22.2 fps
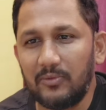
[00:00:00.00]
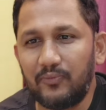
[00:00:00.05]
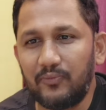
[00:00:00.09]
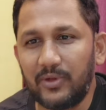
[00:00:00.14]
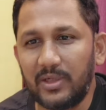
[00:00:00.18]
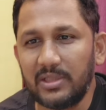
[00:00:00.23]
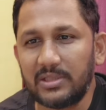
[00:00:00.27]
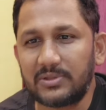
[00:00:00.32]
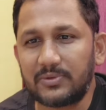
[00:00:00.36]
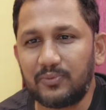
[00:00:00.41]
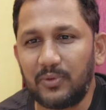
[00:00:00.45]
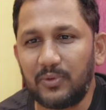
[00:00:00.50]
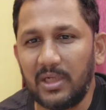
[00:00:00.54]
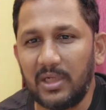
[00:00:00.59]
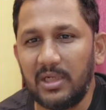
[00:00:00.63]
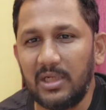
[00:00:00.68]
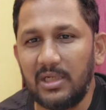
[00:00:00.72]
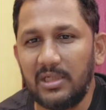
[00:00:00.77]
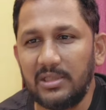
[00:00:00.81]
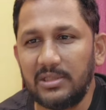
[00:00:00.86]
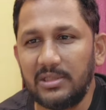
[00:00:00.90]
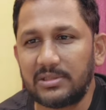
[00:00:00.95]
first
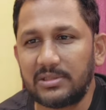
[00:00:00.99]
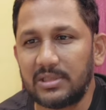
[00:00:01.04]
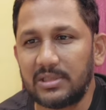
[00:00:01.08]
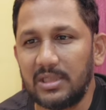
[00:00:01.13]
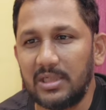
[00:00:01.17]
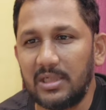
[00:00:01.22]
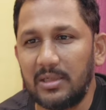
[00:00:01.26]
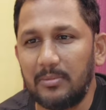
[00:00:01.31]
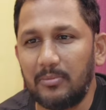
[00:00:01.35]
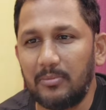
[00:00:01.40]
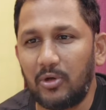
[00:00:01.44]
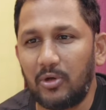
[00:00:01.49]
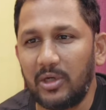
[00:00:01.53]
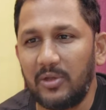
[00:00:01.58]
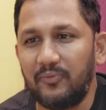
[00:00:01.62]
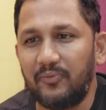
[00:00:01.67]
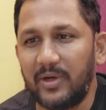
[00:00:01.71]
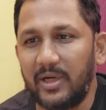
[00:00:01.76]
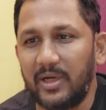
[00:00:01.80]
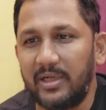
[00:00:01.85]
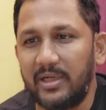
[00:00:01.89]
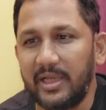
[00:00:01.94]
file is
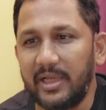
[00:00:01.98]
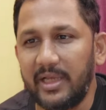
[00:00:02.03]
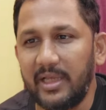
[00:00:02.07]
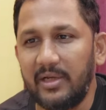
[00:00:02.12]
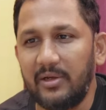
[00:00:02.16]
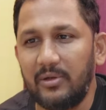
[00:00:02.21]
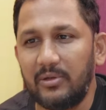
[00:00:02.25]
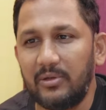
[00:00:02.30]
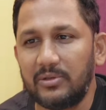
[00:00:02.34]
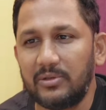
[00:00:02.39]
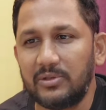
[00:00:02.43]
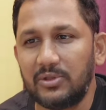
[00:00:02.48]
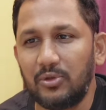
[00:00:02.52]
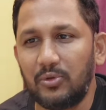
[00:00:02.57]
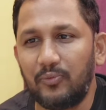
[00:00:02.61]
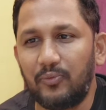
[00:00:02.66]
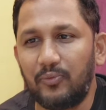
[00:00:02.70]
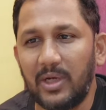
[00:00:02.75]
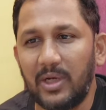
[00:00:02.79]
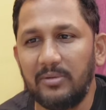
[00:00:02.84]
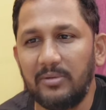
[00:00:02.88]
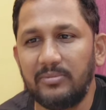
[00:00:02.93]
modified
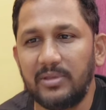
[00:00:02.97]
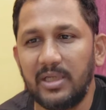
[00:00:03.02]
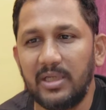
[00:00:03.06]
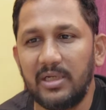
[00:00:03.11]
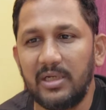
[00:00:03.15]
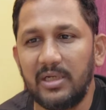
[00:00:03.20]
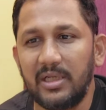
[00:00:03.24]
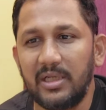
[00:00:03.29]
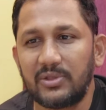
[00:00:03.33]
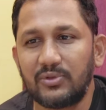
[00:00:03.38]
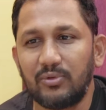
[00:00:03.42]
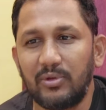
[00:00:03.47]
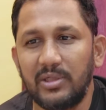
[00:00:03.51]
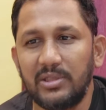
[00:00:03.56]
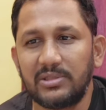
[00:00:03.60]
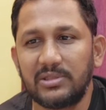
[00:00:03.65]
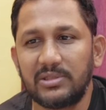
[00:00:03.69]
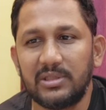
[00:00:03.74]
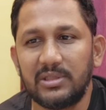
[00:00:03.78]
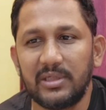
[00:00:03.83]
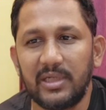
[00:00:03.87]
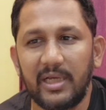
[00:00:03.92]
10.05, then next one
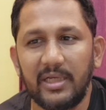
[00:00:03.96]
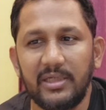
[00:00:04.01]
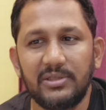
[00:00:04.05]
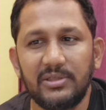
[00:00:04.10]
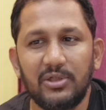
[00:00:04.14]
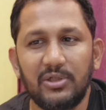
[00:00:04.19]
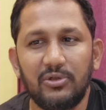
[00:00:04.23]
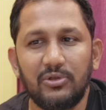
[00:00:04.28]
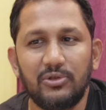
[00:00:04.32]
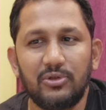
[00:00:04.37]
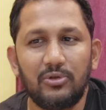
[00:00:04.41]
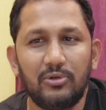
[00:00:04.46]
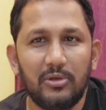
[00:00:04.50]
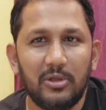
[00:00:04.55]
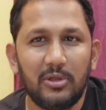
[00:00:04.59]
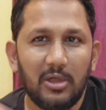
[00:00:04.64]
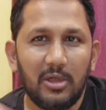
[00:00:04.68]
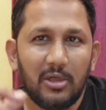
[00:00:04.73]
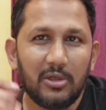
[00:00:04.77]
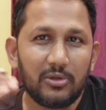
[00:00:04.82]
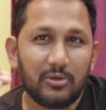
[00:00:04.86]
is 9.00.